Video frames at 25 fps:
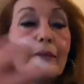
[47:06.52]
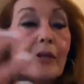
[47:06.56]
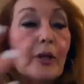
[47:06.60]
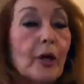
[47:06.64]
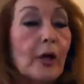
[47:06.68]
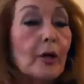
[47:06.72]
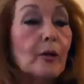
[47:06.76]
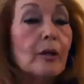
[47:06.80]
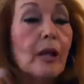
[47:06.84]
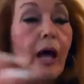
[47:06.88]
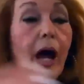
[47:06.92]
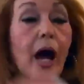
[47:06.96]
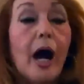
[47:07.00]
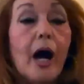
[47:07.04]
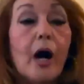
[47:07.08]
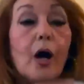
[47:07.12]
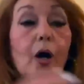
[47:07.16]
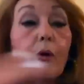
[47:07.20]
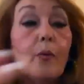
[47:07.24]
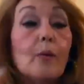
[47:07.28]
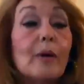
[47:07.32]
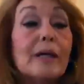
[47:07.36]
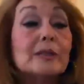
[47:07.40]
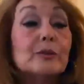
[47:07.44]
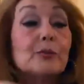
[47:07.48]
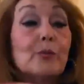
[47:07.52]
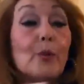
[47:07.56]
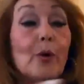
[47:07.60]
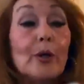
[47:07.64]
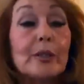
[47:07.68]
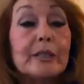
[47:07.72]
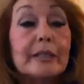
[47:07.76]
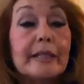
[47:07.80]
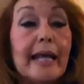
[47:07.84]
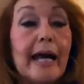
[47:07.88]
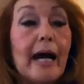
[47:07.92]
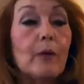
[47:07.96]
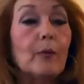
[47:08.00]
the Colonel always
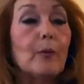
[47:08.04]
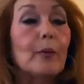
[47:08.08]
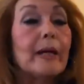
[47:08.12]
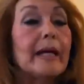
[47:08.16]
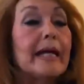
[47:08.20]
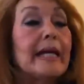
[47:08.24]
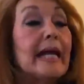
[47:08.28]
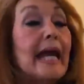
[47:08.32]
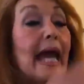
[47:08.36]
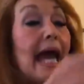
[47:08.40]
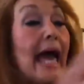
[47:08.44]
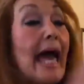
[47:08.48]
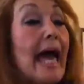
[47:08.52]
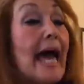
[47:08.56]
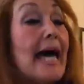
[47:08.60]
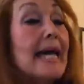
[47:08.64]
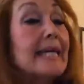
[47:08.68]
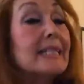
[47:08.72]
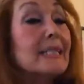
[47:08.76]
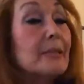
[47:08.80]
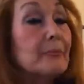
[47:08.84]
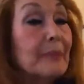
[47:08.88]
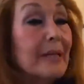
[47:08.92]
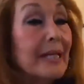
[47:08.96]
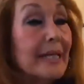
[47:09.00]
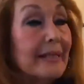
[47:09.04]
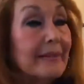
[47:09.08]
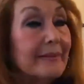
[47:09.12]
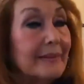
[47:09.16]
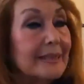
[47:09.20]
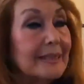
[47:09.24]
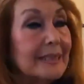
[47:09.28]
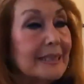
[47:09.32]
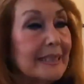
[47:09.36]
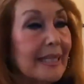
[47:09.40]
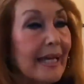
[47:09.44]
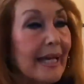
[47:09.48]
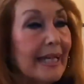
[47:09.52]
worked it out where he had to be in
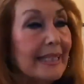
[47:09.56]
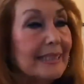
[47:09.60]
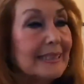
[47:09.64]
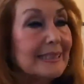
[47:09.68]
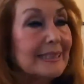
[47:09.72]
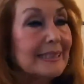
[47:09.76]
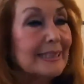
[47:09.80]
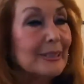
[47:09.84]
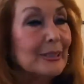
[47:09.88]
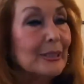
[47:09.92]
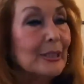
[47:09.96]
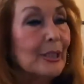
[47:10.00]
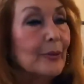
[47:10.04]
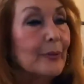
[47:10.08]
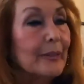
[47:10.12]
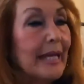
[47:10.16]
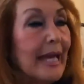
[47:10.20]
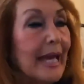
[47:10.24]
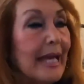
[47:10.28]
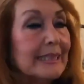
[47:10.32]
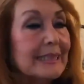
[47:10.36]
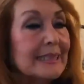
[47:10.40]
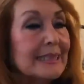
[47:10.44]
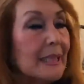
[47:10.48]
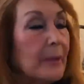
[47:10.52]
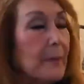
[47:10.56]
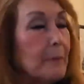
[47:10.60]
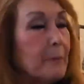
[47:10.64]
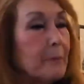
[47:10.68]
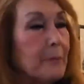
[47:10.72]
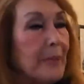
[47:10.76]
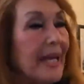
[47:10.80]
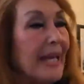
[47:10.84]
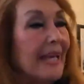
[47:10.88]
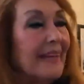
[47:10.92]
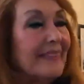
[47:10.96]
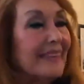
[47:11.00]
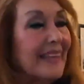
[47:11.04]
the States. You know, he had some
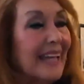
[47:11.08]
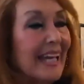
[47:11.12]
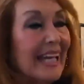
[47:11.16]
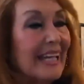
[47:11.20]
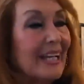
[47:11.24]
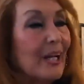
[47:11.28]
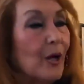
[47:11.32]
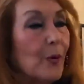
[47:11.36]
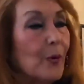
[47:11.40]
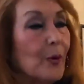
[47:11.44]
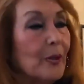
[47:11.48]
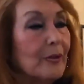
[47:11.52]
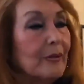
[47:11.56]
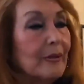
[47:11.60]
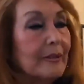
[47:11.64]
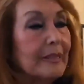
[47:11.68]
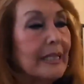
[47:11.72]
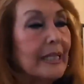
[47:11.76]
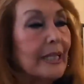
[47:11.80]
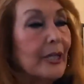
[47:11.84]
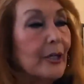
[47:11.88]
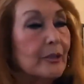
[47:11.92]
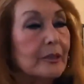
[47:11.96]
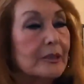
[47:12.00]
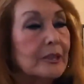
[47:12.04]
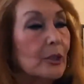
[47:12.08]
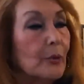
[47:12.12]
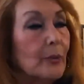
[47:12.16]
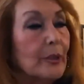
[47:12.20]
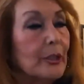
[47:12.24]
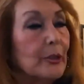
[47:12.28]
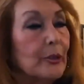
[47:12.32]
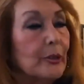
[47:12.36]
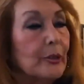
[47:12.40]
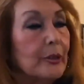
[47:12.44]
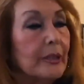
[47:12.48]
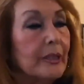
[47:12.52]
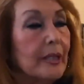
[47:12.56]
big thing going up here, so
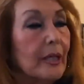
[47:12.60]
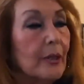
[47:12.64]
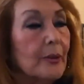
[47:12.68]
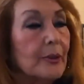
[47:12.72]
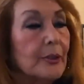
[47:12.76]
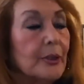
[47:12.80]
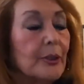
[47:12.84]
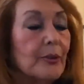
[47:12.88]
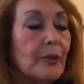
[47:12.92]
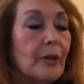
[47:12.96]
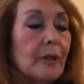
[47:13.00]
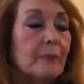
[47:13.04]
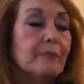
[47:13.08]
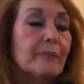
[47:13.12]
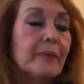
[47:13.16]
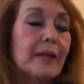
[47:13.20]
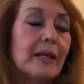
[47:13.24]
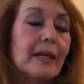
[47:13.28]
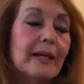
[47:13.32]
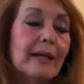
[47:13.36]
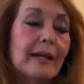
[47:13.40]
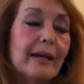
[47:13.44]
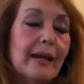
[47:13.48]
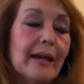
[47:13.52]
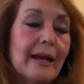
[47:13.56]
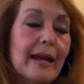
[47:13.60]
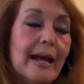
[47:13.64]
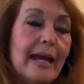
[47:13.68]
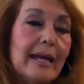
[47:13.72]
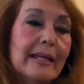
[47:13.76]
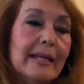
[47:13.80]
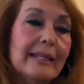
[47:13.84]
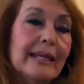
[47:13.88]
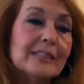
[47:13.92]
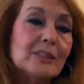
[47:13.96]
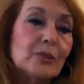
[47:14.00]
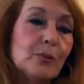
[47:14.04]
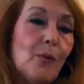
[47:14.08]
he couldn't go to Europe.
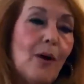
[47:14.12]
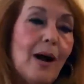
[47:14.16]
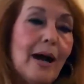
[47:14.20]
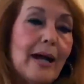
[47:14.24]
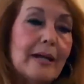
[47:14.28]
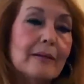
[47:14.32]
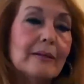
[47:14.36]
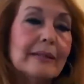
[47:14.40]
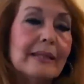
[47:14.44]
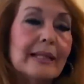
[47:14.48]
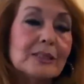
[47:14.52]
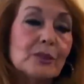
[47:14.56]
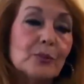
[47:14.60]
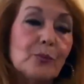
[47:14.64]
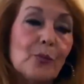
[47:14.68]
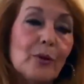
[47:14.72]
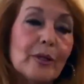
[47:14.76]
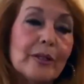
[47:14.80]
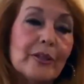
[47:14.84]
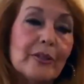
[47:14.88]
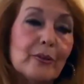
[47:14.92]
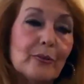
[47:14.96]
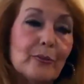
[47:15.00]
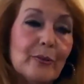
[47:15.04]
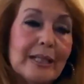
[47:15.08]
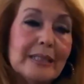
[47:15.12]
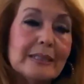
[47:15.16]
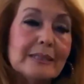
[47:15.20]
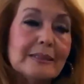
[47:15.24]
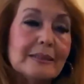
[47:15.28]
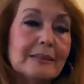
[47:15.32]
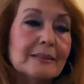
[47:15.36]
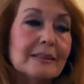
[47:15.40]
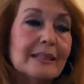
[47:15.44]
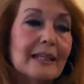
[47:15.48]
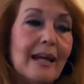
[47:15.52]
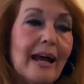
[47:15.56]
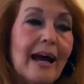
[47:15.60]
And that's why, that's one of the
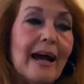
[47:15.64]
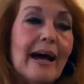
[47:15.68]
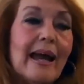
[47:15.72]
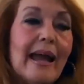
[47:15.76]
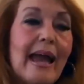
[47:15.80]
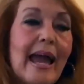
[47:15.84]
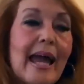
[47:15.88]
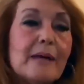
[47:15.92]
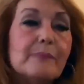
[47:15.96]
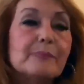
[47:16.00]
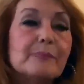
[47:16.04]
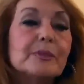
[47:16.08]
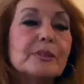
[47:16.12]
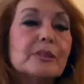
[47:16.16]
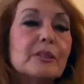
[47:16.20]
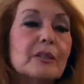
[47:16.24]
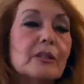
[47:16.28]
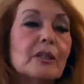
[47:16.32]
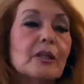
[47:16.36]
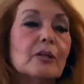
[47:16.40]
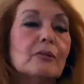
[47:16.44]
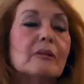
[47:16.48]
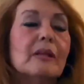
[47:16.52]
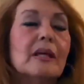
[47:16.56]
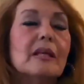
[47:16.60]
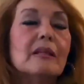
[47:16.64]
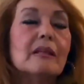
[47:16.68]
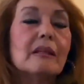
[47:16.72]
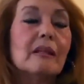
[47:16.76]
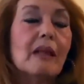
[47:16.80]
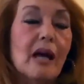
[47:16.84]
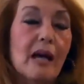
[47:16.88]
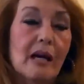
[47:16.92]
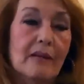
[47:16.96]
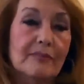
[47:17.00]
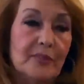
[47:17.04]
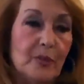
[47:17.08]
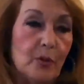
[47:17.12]
reasons that I absolutely
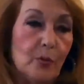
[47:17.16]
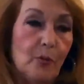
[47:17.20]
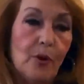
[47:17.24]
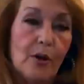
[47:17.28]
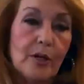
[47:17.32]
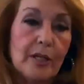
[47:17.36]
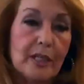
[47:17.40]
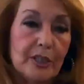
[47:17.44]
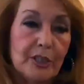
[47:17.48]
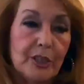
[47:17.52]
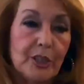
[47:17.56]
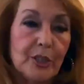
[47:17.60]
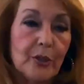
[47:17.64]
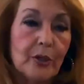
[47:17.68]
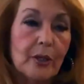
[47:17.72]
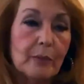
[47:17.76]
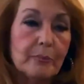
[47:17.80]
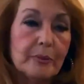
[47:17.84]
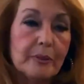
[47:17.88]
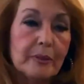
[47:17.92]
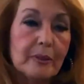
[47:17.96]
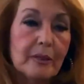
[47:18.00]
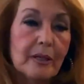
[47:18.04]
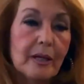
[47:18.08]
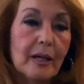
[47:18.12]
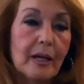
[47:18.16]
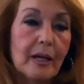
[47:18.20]
love to work in Europe.